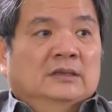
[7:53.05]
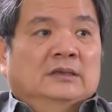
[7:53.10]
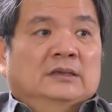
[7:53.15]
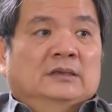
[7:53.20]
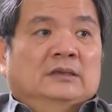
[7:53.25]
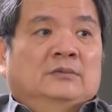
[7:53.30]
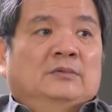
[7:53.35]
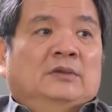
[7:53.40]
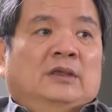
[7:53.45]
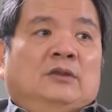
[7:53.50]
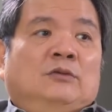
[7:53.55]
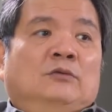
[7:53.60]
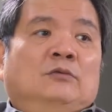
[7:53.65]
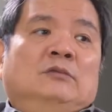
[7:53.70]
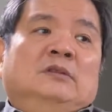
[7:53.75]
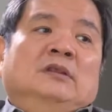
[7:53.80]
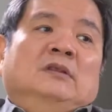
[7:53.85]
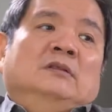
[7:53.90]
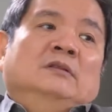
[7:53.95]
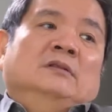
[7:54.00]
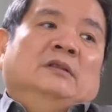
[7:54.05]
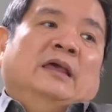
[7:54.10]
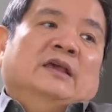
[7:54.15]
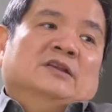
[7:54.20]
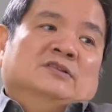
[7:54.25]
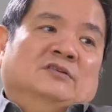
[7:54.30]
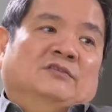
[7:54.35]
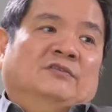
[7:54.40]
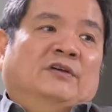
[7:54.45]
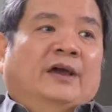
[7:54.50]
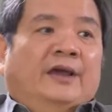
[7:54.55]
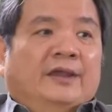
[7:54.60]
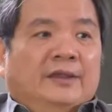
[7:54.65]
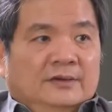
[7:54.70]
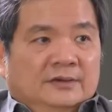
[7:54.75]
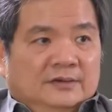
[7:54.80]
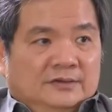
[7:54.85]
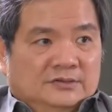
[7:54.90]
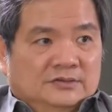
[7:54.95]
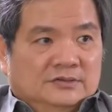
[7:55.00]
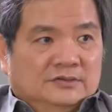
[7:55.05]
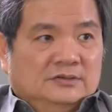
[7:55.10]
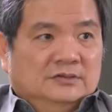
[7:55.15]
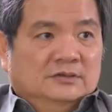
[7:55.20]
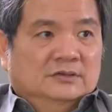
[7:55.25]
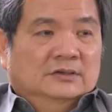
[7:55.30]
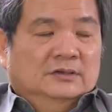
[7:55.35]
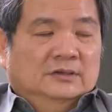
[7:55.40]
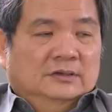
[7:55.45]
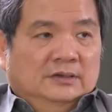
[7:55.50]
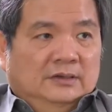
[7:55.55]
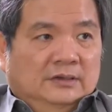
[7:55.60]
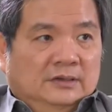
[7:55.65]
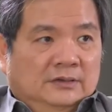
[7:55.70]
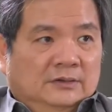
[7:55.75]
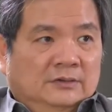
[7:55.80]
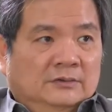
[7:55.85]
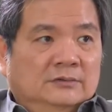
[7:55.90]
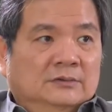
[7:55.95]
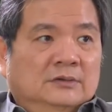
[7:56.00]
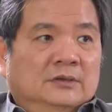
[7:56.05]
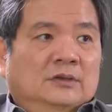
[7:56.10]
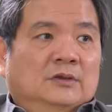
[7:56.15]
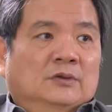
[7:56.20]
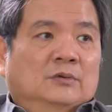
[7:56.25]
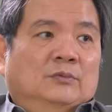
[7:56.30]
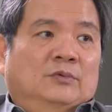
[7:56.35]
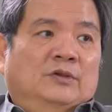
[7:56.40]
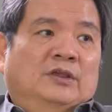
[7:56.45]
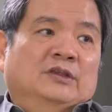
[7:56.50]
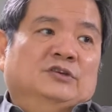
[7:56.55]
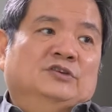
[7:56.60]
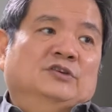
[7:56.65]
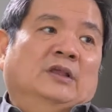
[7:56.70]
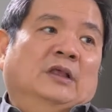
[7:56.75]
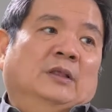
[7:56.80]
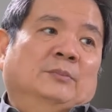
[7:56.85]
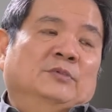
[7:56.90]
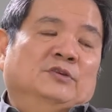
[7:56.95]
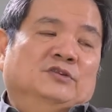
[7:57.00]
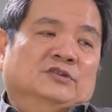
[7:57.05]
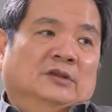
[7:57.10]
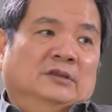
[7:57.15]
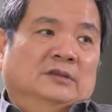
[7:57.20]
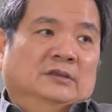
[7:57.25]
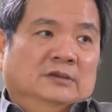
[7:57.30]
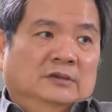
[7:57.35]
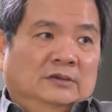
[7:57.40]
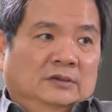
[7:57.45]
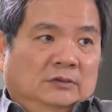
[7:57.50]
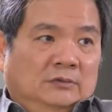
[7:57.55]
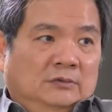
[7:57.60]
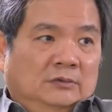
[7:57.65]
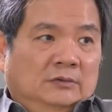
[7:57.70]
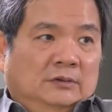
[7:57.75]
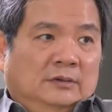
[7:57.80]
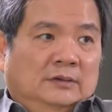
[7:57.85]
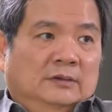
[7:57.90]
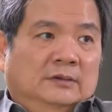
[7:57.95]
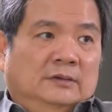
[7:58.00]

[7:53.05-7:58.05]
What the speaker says: we can do little acts of kindness, you know. We can actually help each other, you know,